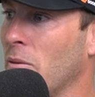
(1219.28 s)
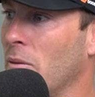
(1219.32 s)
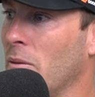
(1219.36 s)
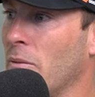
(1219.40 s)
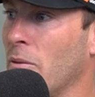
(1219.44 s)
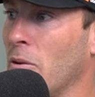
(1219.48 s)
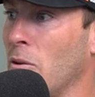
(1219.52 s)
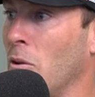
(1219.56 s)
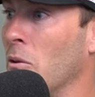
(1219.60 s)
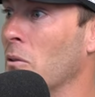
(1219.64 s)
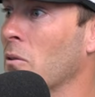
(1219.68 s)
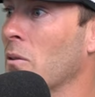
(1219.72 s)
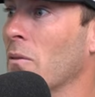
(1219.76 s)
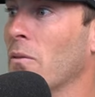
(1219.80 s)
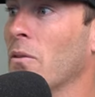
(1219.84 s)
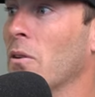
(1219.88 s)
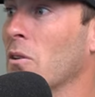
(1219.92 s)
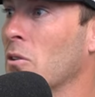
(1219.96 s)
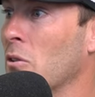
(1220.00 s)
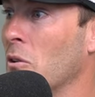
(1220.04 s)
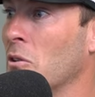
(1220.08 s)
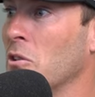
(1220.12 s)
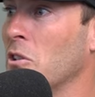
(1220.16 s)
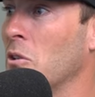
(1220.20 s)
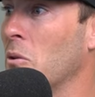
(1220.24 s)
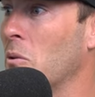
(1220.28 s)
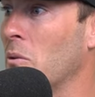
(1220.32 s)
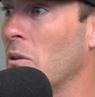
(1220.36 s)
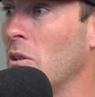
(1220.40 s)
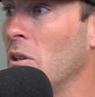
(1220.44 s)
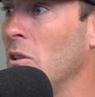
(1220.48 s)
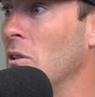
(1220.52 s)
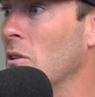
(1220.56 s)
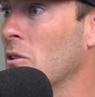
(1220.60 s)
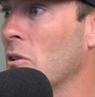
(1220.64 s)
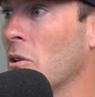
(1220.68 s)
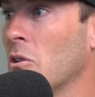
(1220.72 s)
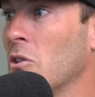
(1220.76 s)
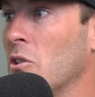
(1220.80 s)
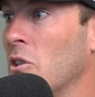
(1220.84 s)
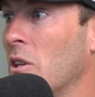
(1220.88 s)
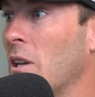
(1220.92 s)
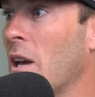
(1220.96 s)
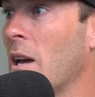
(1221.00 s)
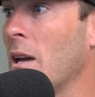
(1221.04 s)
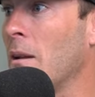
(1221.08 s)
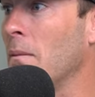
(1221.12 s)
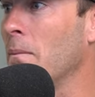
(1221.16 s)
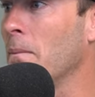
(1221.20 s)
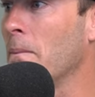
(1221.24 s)
for as long as you
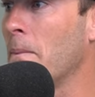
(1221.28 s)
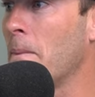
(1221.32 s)
can.